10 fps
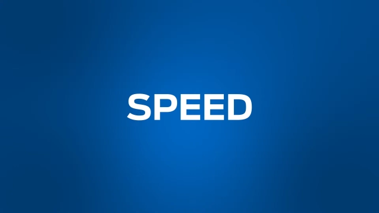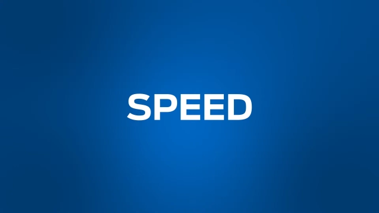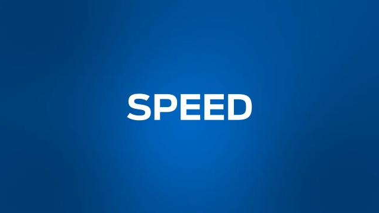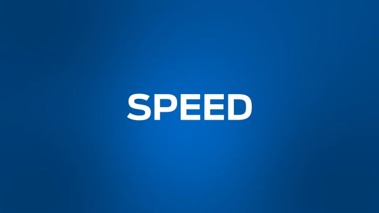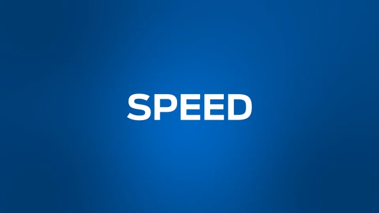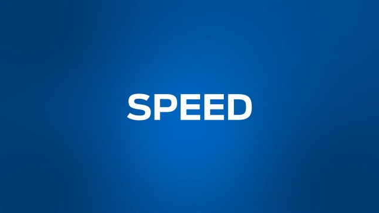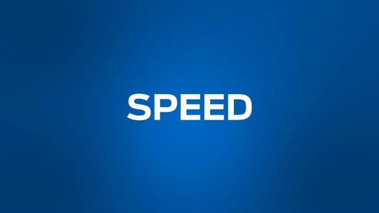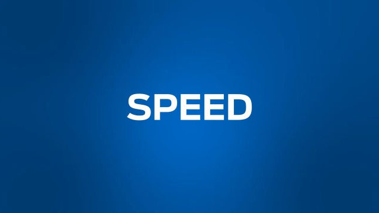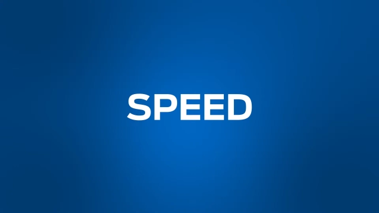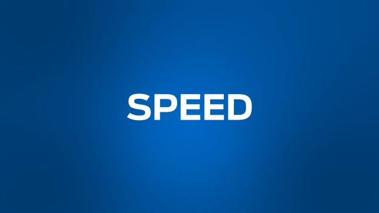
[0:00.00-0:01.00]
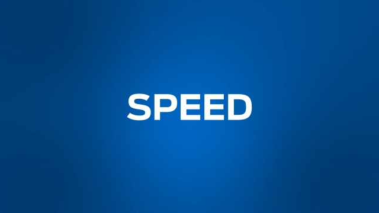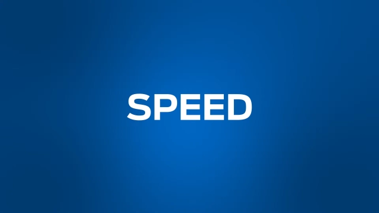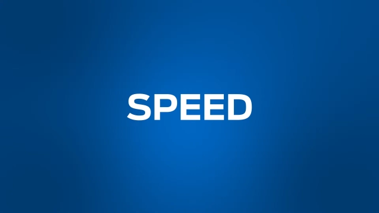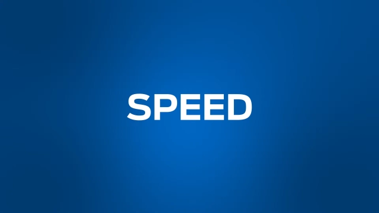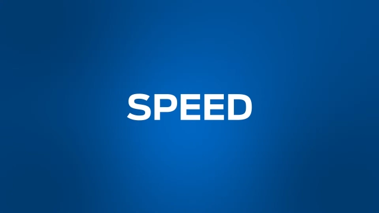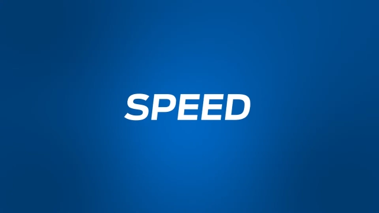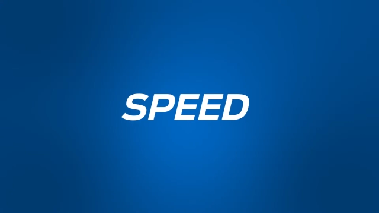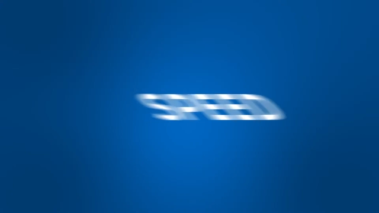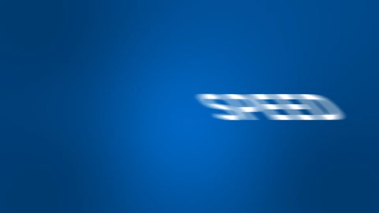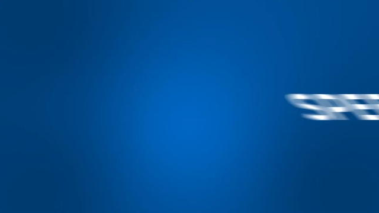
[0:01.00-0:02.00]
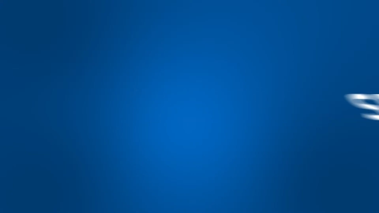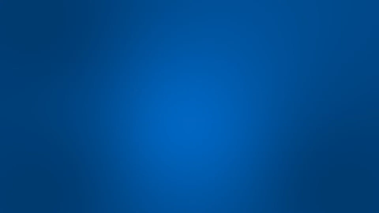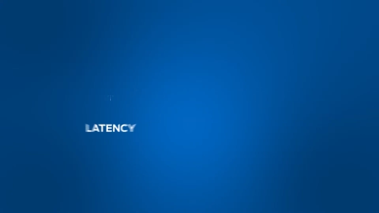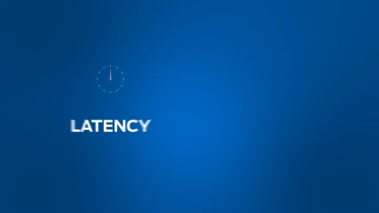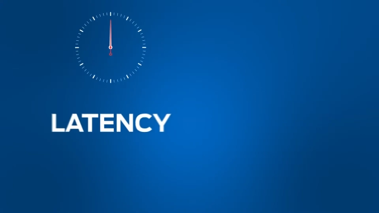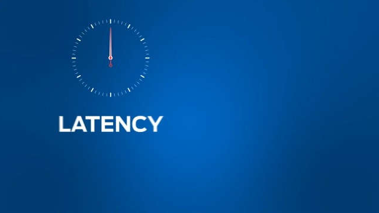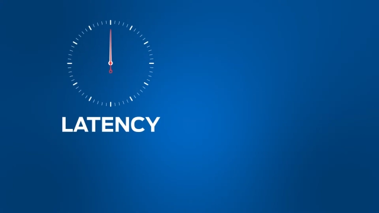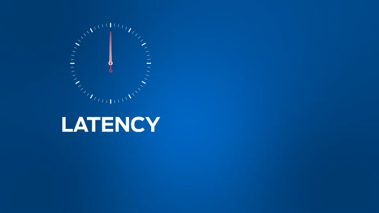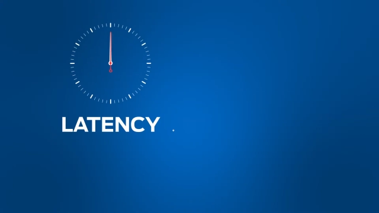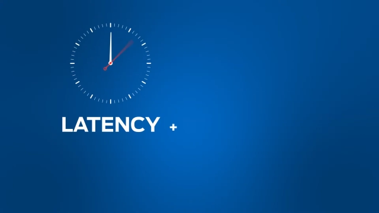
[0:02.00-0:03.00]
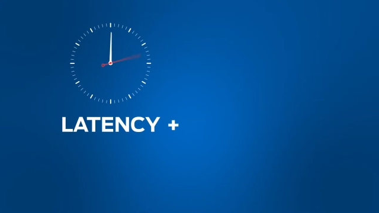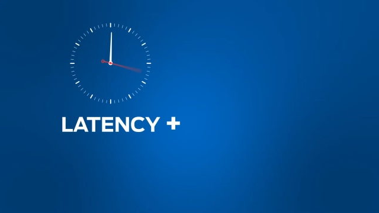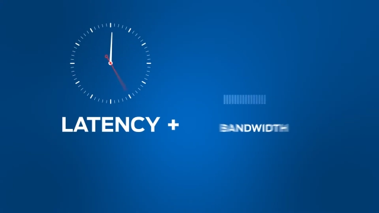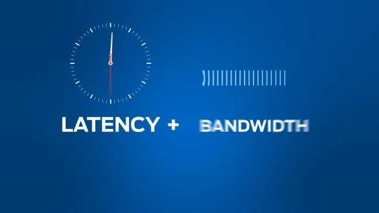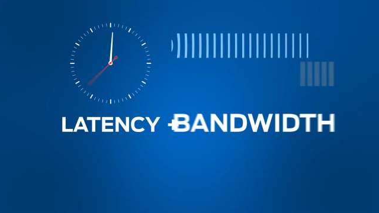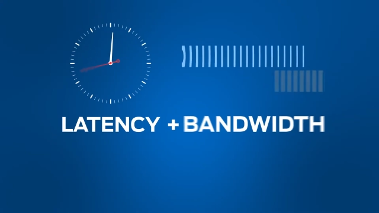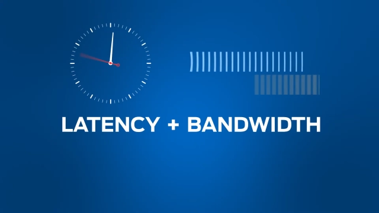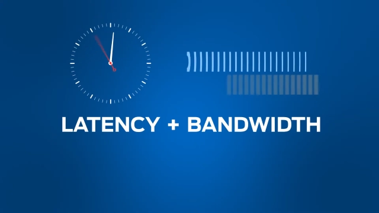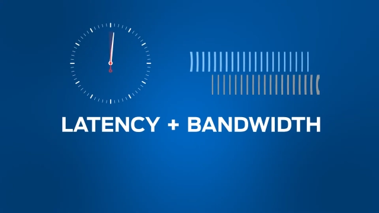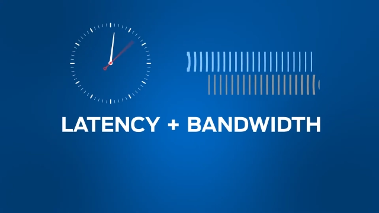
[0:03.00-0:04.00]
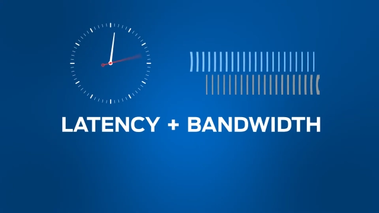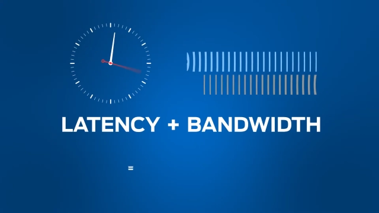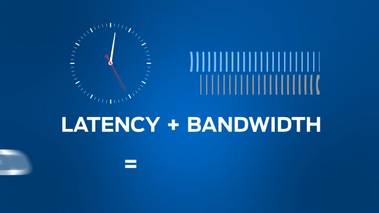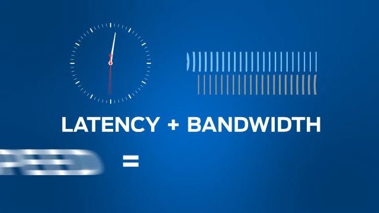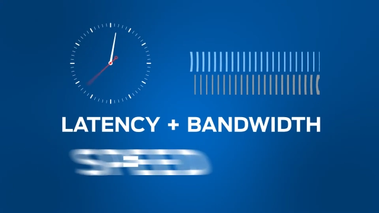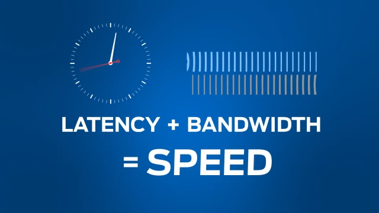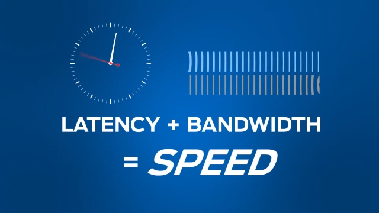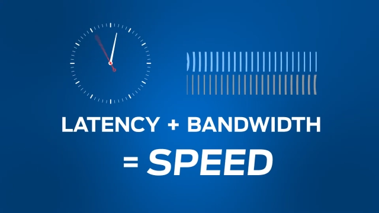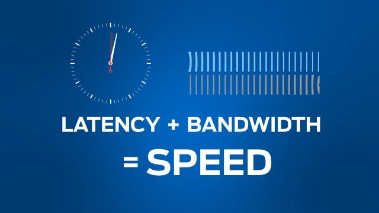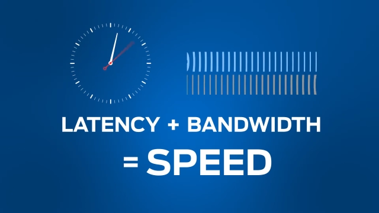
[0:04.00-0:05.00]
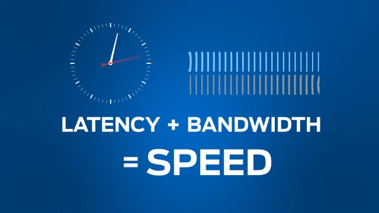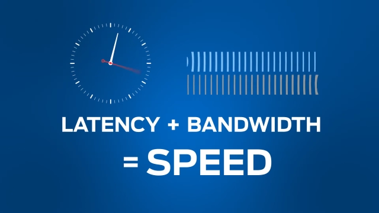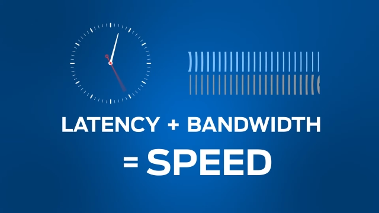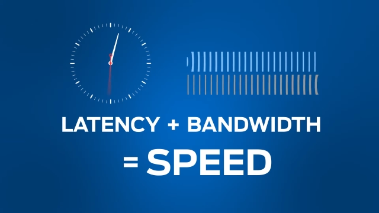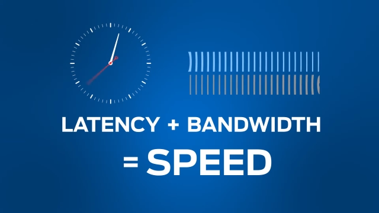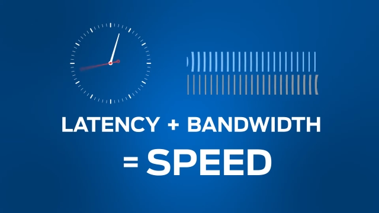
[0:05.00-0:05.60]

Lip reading: No face is visible, so there are no lips to read.